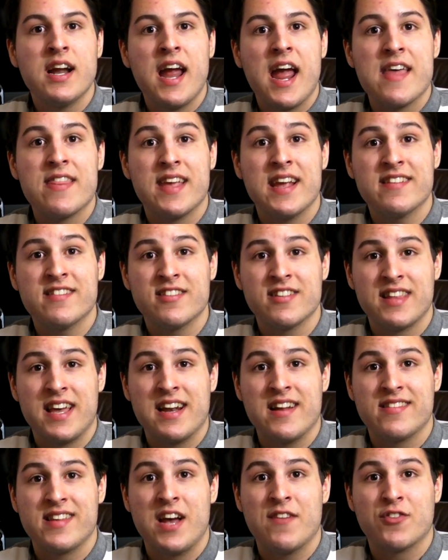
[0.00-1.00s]
and the answer to that
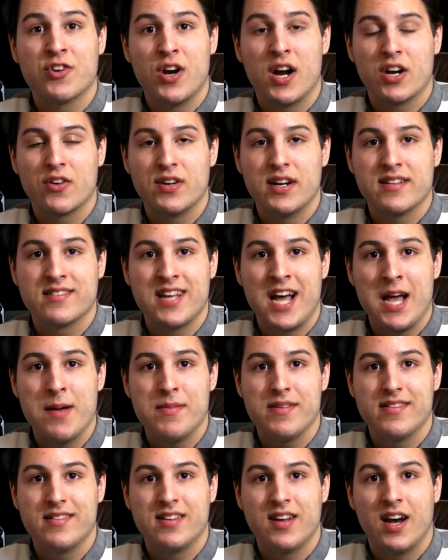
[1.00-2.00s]
is after Ocarina Time
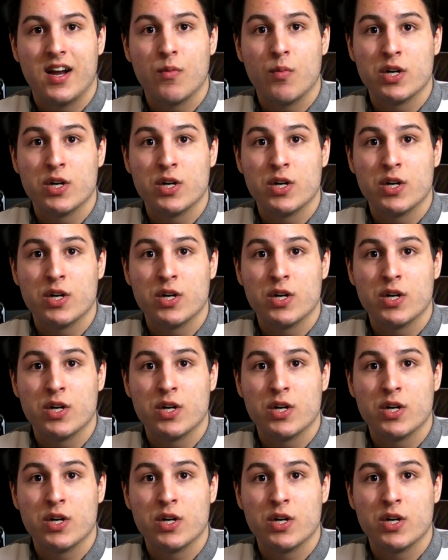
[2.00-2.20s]
is done,